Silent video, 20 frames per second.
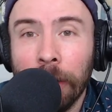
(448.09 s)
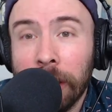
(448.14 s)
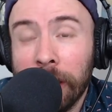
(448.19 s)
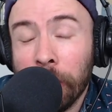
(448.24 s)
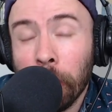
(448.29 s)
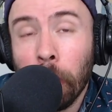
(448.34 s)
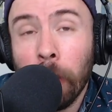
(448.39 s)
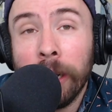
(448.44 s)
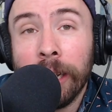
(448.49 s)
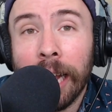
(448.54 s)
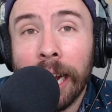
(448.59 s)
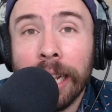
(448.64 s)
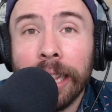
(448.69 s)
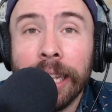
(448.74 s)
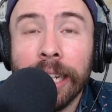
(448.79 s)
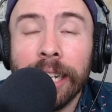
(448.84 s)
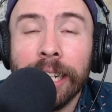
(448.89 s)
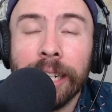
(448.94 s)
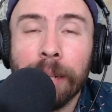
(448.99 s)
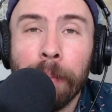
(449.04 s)
stories like
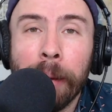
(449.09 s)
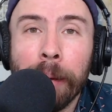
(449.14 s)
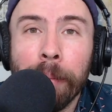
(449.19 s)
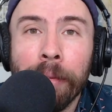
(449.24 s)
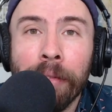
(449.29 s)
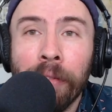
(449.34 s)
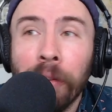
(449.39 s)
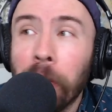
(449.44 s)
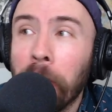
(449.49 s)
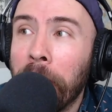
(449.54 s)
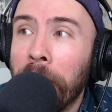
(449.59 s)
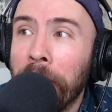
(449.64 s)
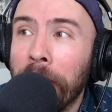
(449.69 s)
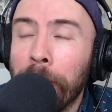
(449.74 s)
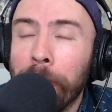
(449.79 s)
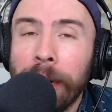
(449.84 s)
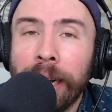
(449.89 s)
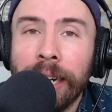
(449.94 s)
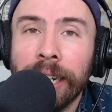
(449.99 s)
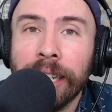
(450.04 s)
this make me feel
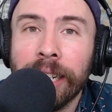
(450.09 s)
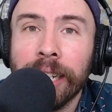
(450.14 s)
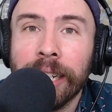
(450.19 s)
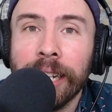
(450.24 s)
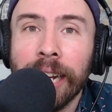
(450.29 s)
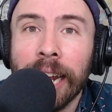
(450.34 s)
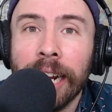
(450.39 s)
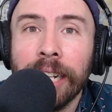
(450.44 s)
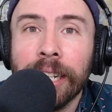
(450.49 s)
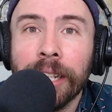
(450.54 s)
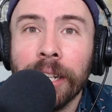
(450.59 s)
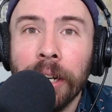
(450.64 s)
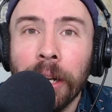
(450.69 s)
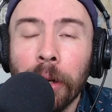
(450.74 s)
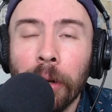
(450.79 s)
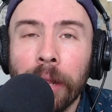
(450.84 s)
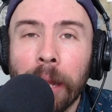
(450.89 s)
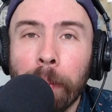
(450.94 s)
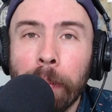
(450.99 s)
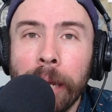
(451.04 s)
good because it's nice to
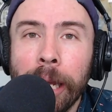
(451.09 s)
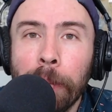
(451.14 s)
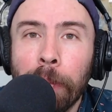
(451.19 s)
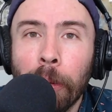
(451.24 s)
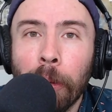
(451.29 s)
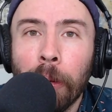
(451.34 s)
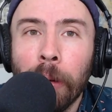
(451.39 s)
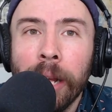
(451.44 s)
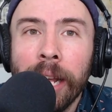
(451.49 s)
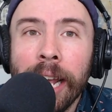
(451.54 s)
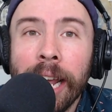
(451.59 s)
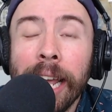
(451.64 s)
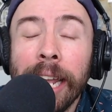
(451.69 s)
know that people